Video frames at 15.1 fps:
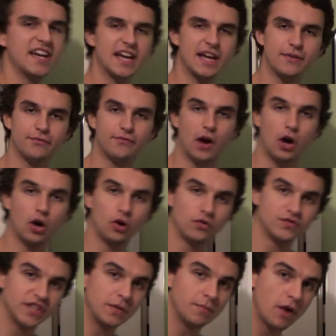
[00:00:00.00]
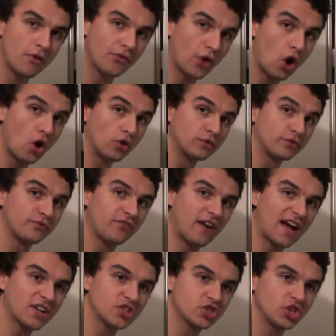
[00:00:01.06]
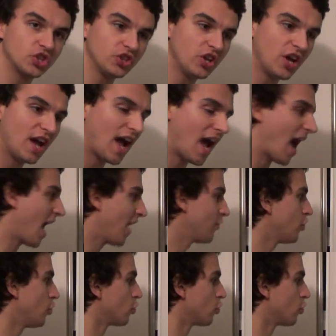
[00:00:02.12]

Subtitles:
involved in both olfaction and